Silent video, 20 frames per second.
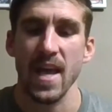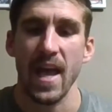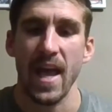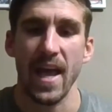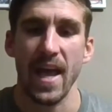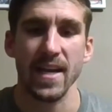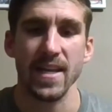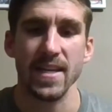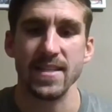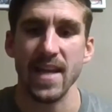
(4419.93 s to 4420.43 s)

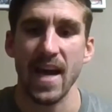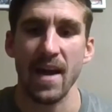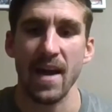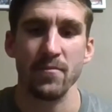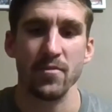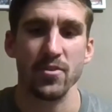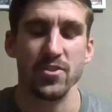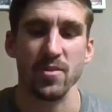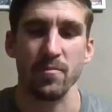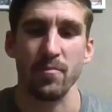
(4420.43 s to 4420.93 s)
anytime
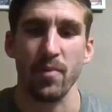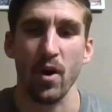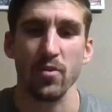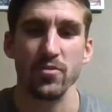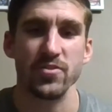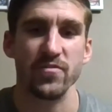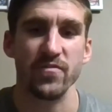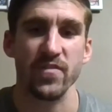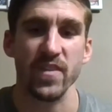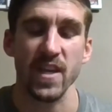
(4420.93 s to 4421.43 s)
there's a
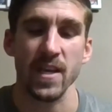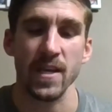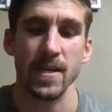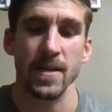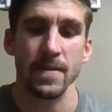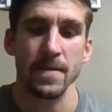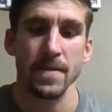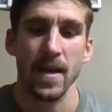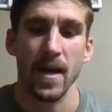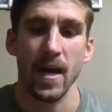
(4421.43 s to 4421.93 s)
post feed
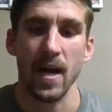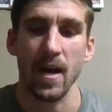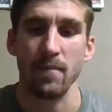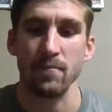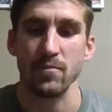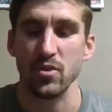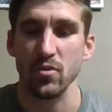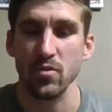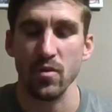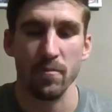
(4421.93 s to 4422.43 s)

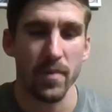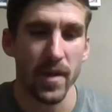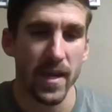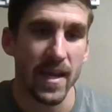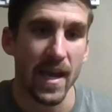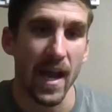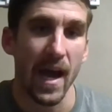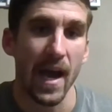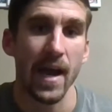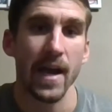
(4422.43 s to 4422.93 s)
to a big
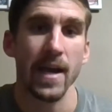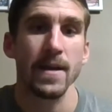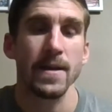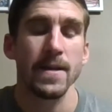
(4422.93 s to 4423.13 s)
guy,